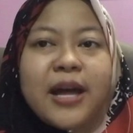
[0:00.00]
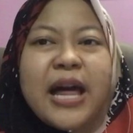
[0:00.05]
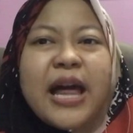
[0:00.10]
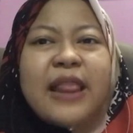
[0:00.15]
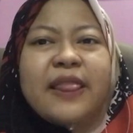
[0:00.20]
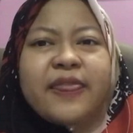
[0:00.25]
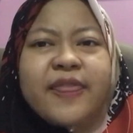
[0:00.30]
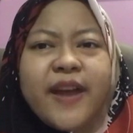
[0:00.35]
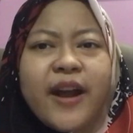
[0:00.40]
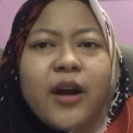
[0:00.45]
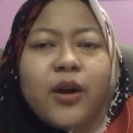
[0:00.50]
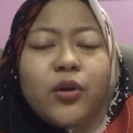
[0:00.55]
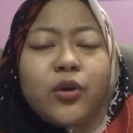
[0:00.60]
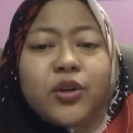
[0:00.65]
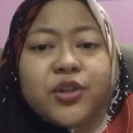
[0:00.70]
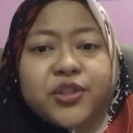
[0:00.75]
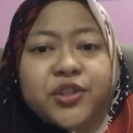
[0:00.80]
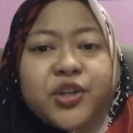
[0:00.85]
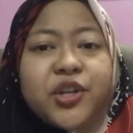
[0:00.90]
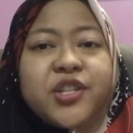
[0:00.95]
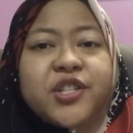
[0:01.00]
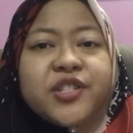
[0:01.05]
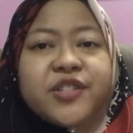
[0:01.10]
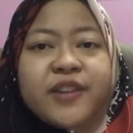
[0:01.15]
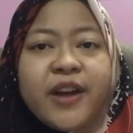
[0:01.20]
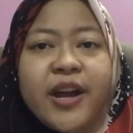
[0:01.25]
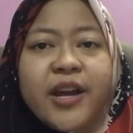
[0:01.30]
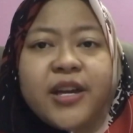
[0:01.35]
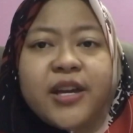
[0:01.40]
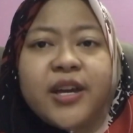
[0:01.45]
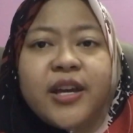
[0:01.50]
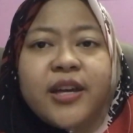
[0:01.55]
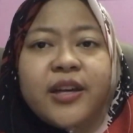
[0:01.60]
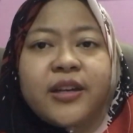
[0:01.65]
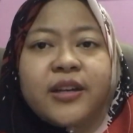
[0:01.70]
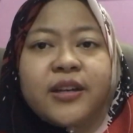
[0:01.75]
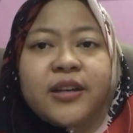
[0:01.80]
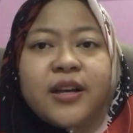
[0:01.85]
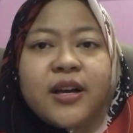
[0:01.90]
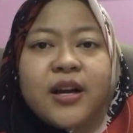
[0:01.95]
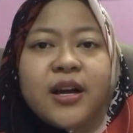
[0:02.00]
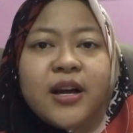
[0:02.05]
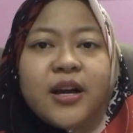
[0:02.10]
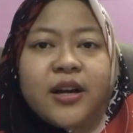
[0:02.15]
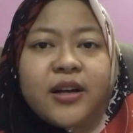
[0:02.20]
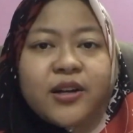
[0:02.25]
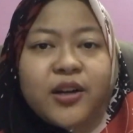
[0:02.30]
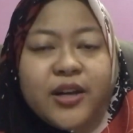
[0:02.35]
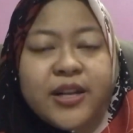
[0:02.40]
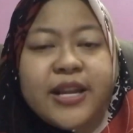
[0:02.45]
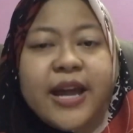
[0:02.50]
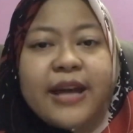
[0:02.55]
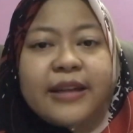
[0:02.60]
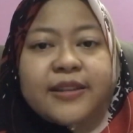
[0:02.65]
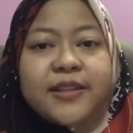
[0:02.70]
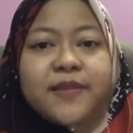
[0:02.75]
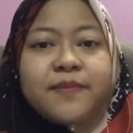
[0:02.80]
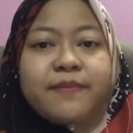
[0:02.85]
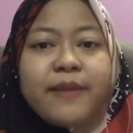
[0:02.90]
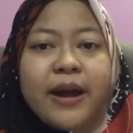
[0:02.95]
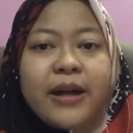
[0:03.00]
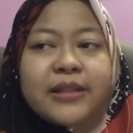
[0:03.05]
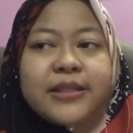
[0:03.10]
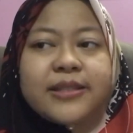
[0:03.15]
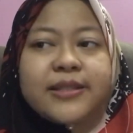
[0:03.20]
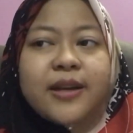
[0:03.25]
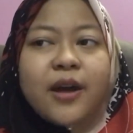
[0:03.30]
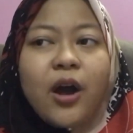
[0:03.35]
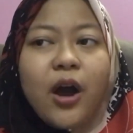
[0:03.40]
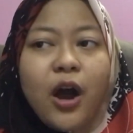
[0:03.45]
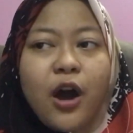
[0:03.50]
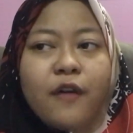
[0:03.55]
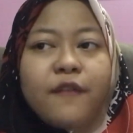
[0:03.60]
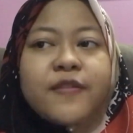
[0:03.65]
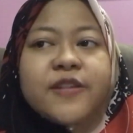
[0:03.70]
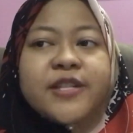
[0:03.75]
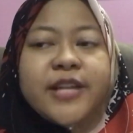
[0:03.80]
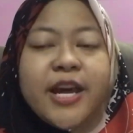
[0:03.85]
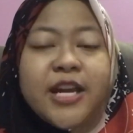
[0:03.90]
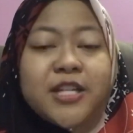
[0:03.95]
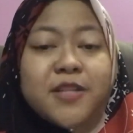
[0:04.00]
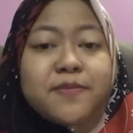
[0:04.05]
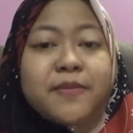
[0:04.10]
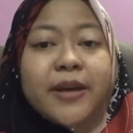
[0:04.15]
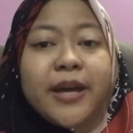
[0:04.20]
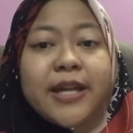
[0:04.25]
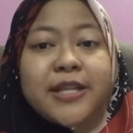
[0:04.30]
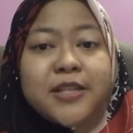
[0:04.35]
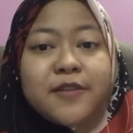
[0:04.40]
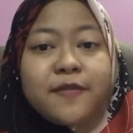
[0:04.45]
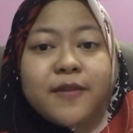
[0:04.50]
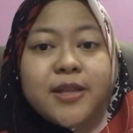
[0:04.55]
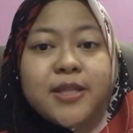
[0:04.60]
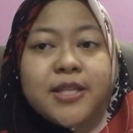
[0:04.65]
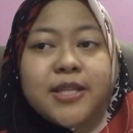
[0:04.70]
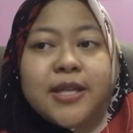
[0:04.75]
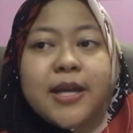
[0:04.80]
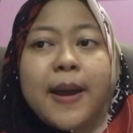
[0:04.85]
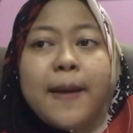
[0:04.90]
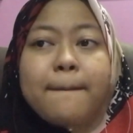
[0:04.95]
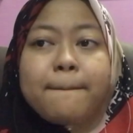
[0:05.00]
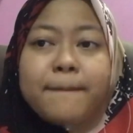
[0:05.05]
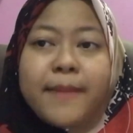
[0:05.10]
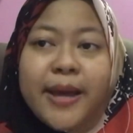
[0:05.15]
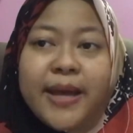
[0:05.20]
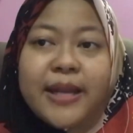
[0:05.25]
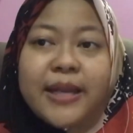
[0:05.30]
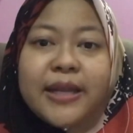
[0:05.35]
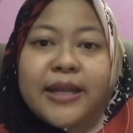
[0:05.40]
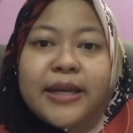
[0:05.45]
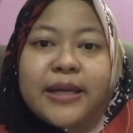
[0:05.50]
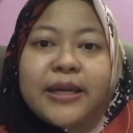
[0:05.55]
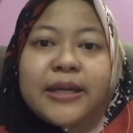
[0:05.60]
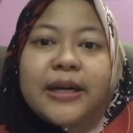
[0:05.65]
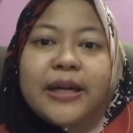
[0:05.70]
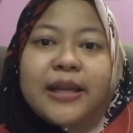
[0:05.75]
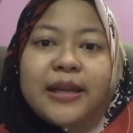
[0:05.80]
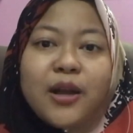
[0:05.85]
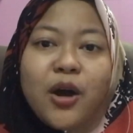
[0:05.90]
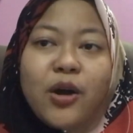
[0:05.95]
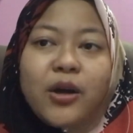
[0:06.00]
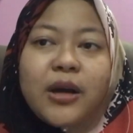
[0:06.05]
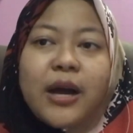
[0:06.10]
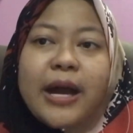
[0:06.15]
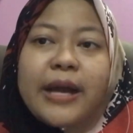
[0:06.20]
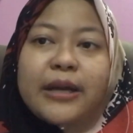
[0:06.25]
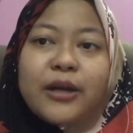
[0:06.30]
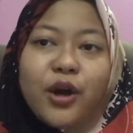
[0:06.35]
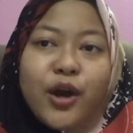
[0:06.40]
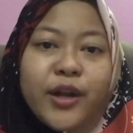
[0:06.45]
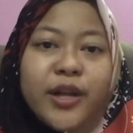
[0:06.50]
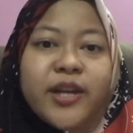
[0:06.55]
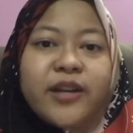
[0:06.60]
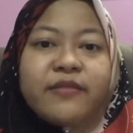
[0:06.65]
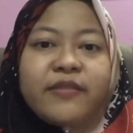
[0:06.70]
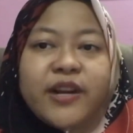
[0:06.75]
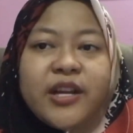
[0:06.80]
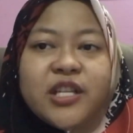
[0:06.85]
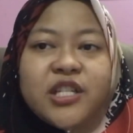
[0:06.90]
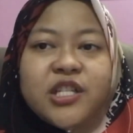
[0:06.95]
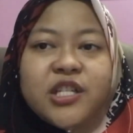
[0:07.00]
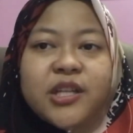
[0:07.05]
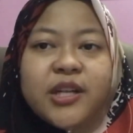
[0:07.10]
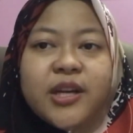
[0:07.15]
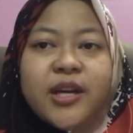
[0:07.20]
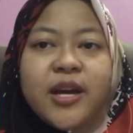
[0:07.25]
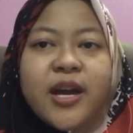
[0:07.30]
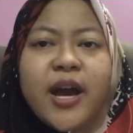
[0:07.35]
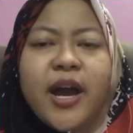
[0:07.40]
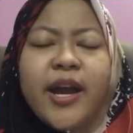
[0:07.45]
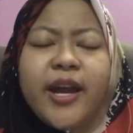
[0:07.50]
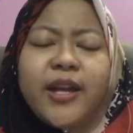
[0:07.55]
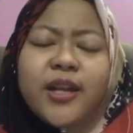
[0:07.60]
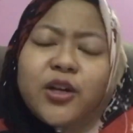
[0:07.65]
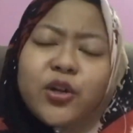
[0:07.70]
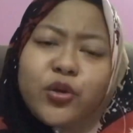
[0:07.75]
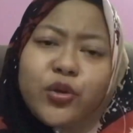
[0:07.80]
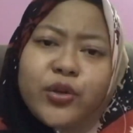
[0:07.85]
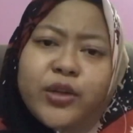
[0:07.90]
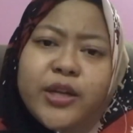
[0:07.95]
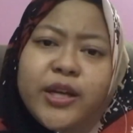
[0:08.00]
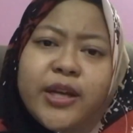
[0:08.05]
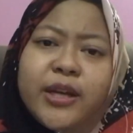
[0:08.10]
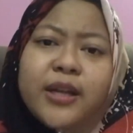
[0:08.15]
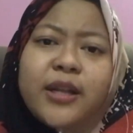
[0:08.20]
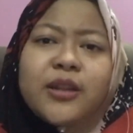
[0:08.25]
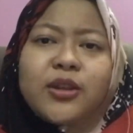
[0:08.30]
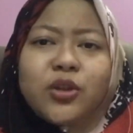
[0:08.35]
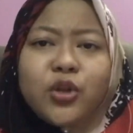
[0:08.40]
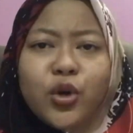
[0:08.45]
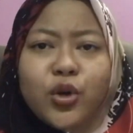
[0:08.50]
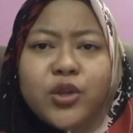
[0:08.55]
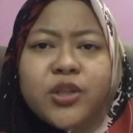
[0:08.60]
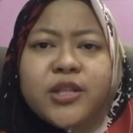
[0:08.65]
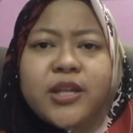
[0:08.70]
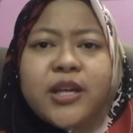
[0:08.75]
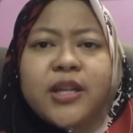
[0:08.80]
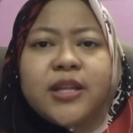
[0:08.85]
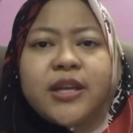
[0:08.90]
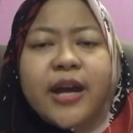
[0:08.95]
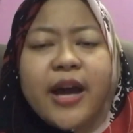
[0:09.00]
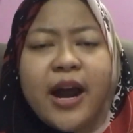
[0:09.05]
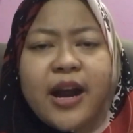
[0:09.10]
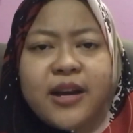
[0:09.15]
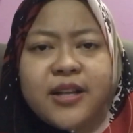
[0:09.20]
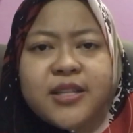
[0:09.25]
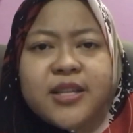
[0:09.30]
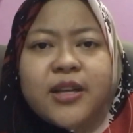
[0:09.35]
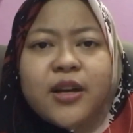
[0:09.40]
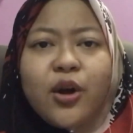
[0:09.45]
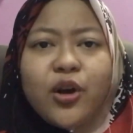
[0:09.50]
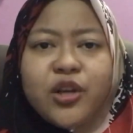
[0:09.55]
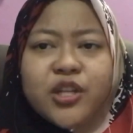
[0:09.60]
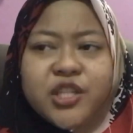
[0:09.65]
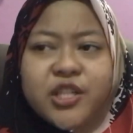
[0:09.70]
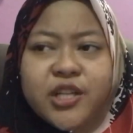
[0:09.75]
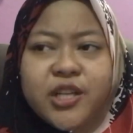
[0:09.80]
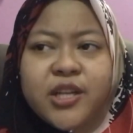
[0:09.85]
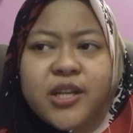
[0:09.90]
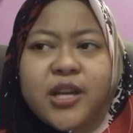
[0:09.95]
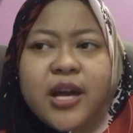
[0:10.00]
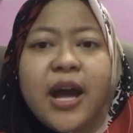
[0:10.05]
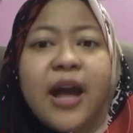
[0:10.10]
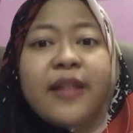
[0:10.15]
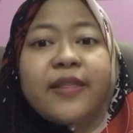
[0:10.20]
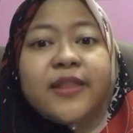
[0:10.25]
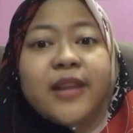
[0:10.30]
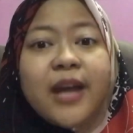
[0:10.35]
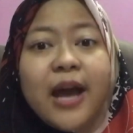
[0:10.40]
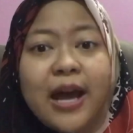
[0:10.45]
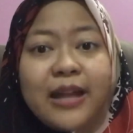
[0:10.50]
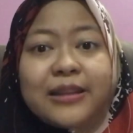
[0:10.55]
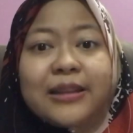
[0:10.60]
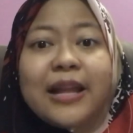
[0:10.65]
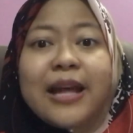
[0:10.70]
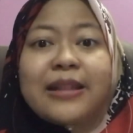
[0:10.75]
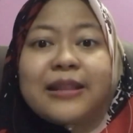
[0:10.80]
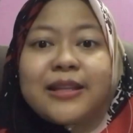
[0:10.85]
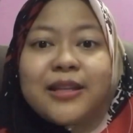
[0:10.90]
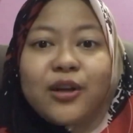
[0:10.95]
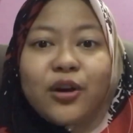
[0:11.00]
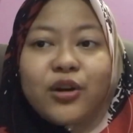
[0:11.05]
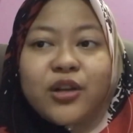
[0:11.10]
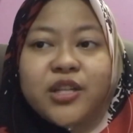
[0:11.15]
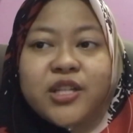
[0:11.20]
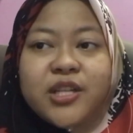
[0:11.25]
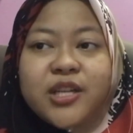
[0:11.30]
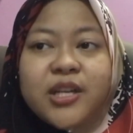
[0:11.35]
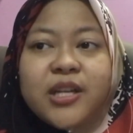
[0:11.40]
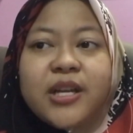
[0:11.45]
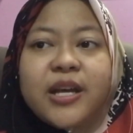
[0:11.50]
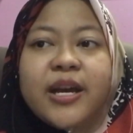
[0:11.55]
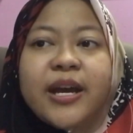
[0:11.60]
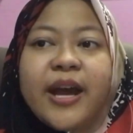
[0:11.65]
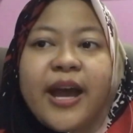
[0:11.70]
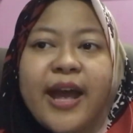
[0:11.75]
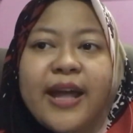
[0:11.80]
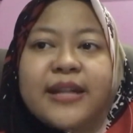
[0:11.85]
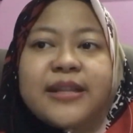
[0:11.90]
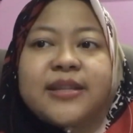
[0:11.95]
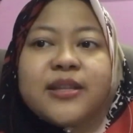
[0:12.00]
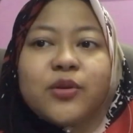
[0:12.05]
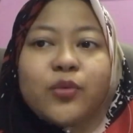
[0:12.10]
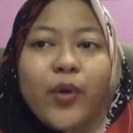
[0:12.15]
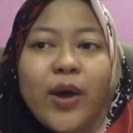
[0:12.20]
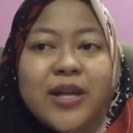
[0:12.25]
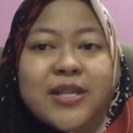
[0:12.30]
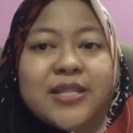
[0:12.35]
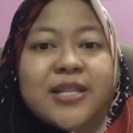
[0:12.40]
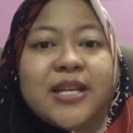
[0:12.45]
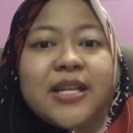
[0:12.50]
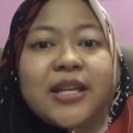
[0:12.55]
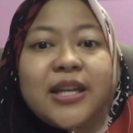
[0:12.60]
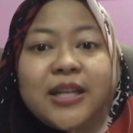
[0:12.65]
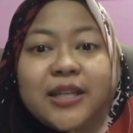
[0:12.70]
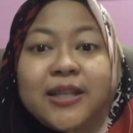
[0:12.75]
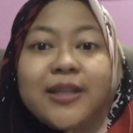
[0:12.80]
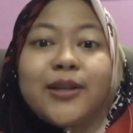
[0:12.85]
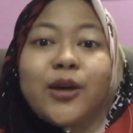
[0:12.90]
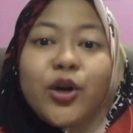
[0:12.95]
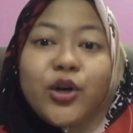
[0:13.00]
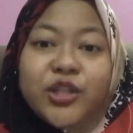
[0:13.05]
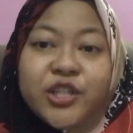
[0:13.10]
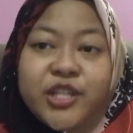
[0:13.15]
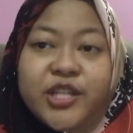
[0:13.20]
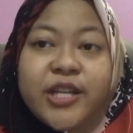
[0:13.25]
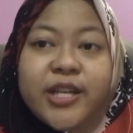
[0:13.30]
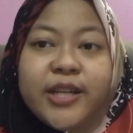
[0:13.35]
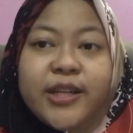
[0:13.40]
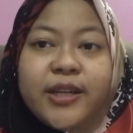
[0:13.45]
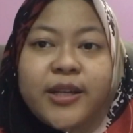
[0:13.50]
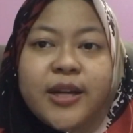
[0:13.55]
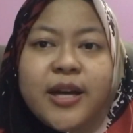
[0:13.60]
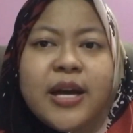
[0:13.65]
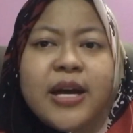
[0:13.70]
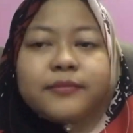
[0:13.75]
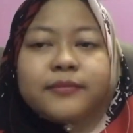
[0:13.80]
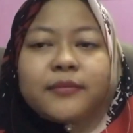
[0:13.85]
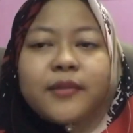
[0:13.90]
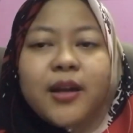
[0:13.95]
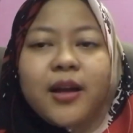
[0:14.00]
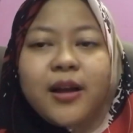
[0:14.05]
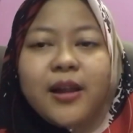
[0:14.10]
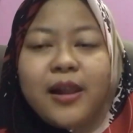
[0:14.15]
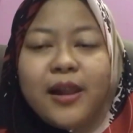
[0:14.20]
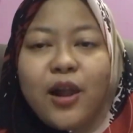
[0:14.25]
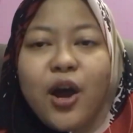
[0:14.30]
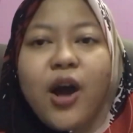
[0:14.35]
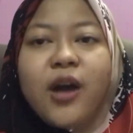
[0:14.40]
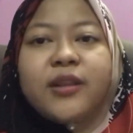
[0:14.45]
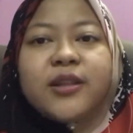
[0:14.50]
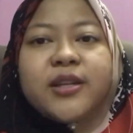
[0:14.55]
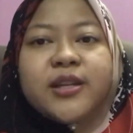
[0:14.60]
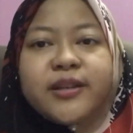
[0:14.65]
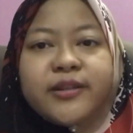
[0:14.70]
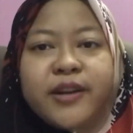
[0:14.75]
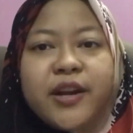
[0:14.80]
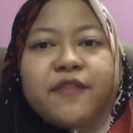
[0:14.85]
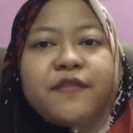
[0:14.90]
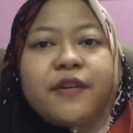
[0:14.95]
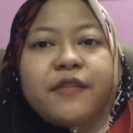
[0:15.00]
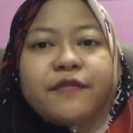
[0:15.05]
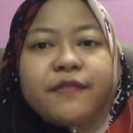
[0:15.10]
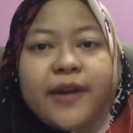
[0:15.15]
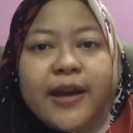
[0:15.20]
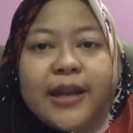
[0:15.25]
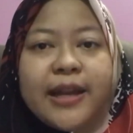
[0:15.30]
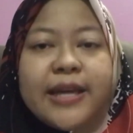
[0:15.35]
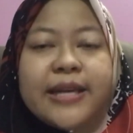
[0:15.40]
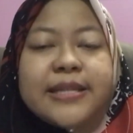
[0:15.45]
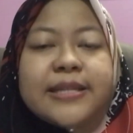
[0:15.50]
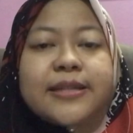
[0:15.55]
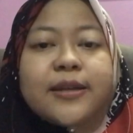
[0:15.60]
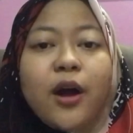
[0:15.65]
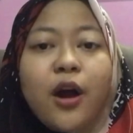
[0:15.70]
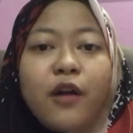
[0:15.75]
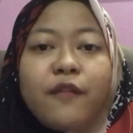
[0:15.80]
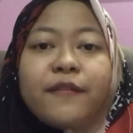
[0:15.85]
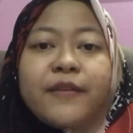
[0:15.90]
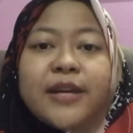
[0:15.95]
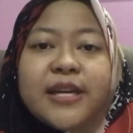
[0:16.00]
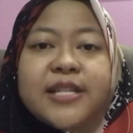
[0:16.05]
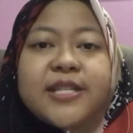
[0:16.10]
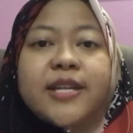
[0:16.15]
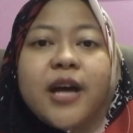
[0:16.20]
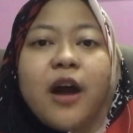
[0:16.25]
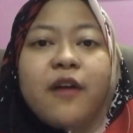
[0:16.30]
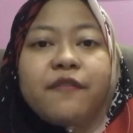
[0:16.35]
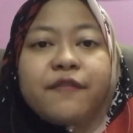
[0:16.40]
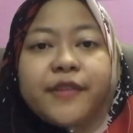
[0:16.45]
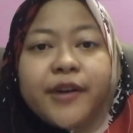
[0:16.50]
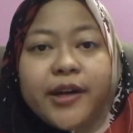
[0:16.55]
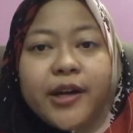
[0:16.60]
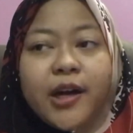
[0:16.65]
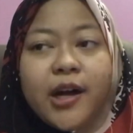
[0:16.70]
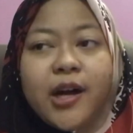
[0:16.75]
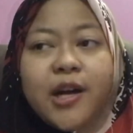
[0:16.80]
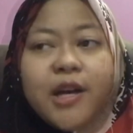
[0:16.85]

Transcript: There are also striking connected belts of seismic activity mainly along iconic ridge, including those in the Arctic Ocean, the Atlantic Ocean, and the Western Indian Ocean. Along the rift valleys of East Africa,